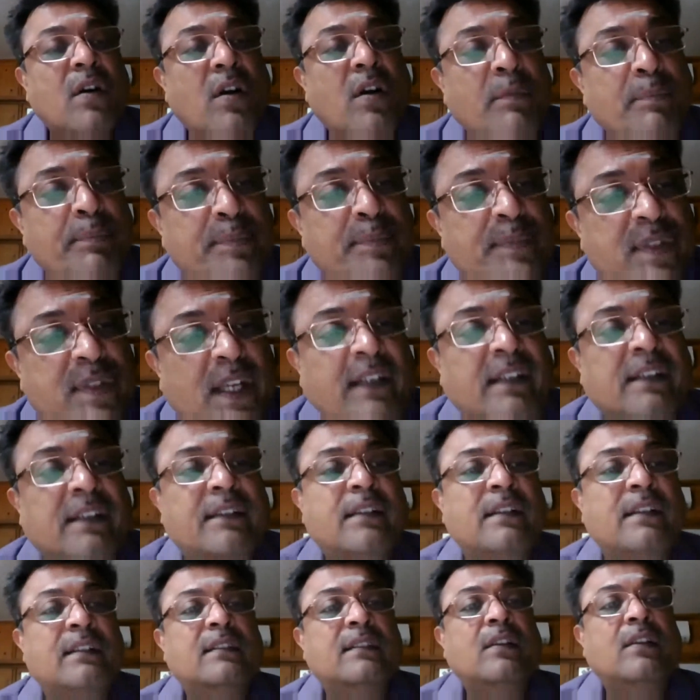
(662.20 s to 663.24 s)

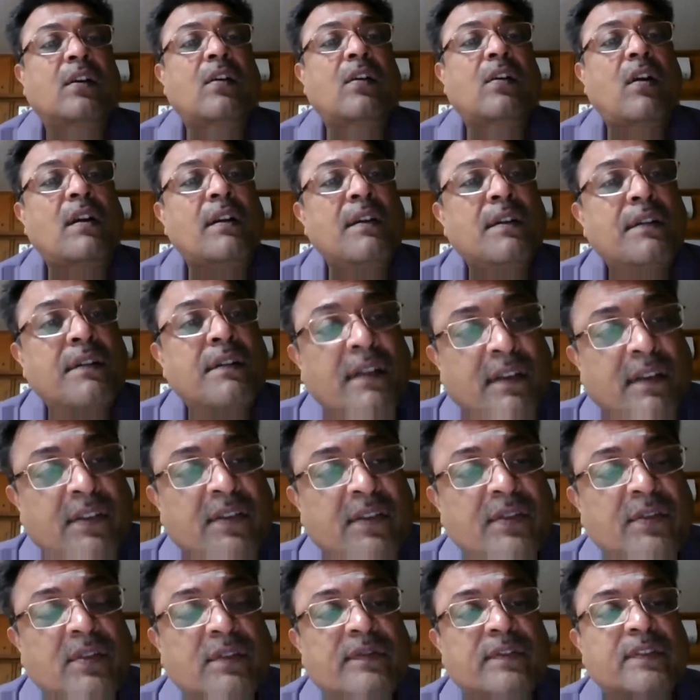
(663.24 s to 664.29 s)
object, the
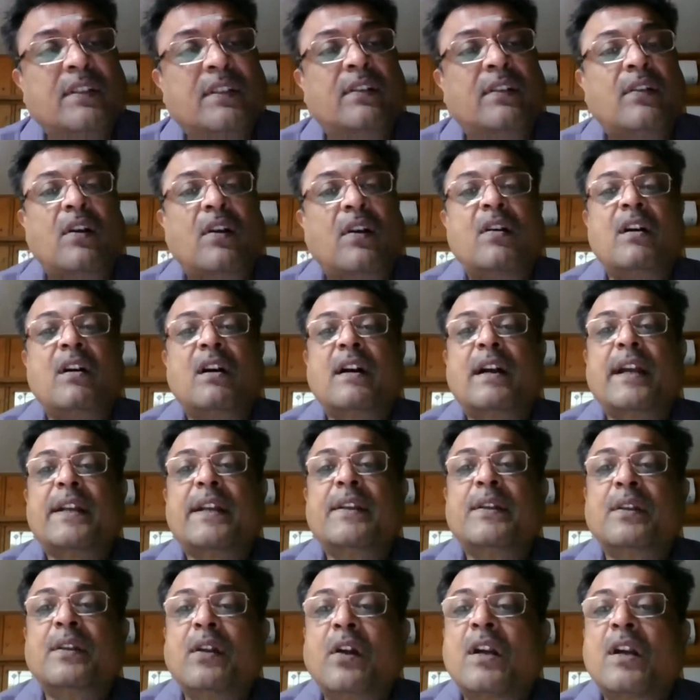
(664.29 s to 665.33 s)
context of the law,
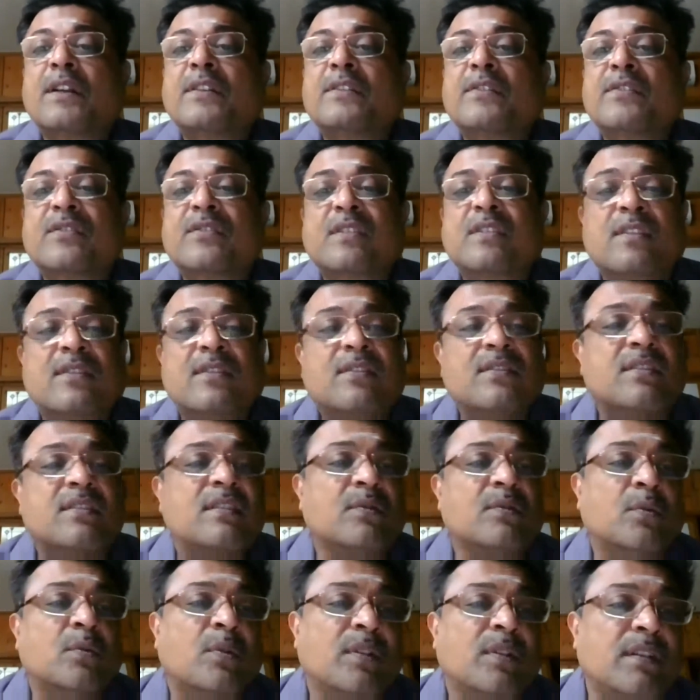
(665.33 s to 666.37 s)
and not
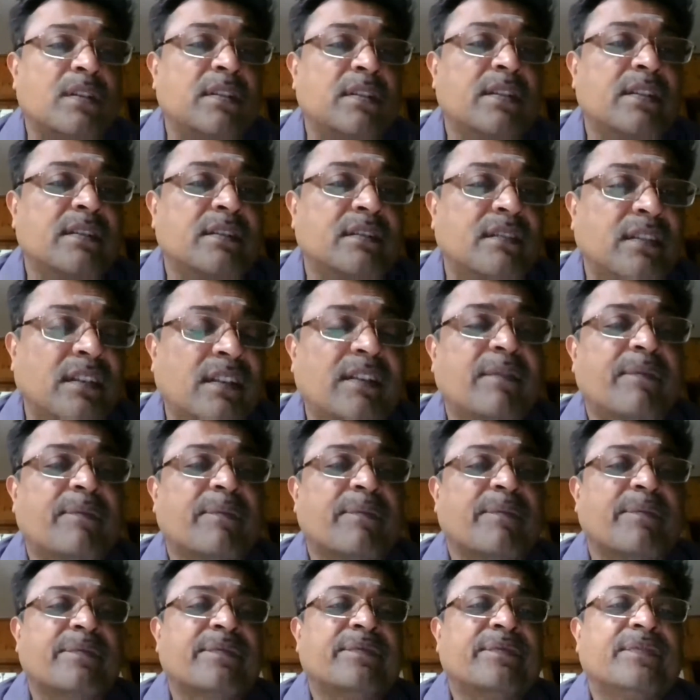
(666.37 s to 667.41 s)
just only the
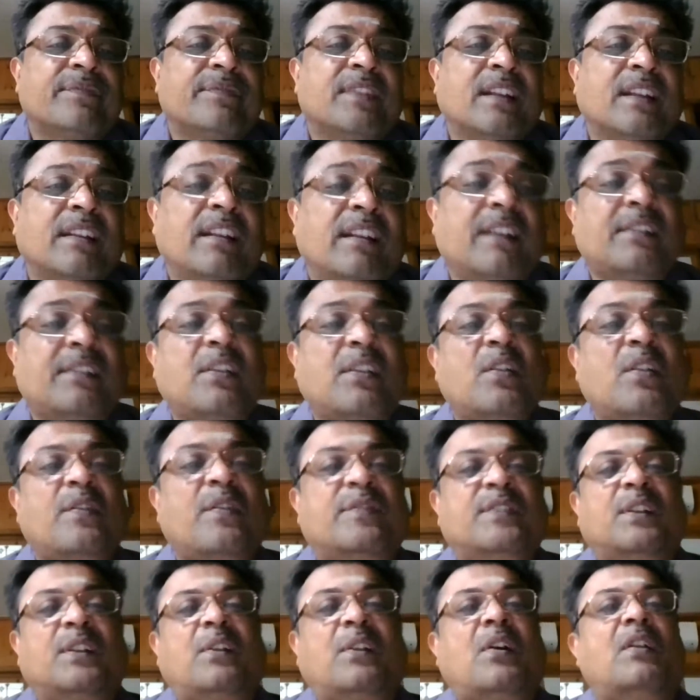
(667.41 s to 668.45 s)
letter of
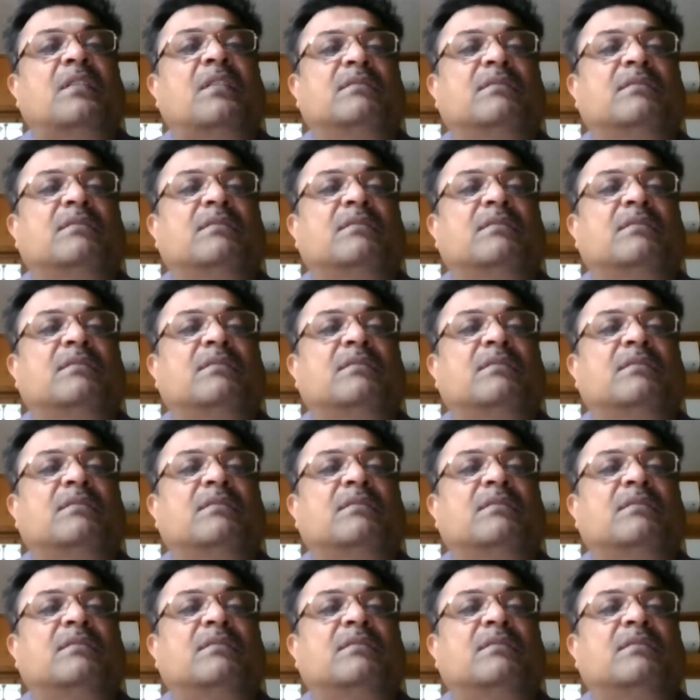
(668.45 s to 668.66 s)
the law.